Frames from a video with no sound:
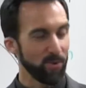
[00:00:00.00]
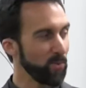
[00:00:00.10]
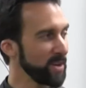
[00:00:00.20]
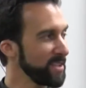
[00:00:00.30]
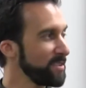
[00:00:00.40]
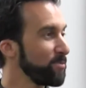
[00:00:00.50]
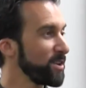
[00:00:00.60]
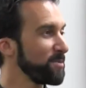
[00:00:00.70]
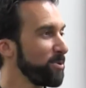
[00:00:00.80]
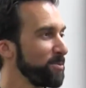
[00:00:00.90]
What did,
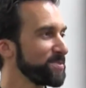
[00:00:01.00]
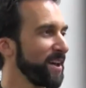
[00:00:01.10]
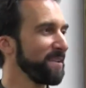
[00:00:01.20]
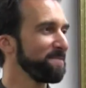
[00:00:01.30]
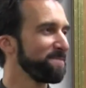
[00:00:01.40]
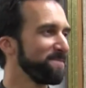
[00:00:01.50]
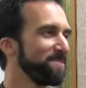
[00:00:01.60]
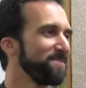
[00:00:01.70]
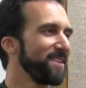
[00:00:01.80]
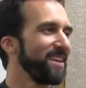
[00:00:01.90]
what did Pope say?
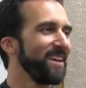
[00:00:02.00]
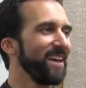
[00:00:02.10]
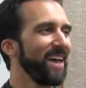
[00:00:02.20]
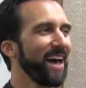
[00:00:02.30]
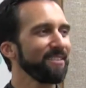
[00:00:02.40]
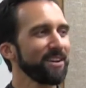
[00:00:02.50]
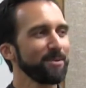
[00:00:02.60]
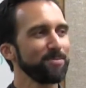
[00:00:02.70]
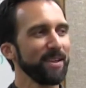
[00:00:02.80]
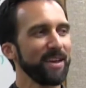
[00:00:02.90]
I've
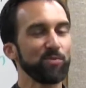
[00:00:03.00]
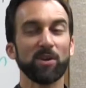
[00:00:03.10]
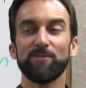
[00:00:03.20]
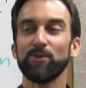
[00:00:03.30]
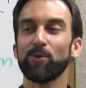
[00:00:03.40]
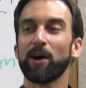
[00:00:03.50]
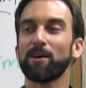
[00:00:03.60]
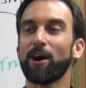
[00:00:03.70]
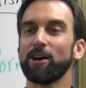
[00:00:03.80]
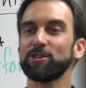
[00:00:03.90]
got a plan. What if you
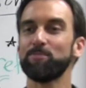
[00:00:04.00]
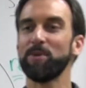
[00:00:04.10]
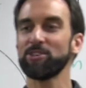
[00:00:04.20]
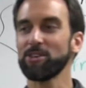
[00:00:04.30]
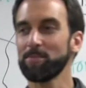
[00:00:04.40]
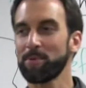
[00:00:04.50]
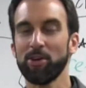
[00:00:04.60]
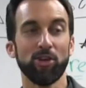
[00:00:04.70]
are archbishop?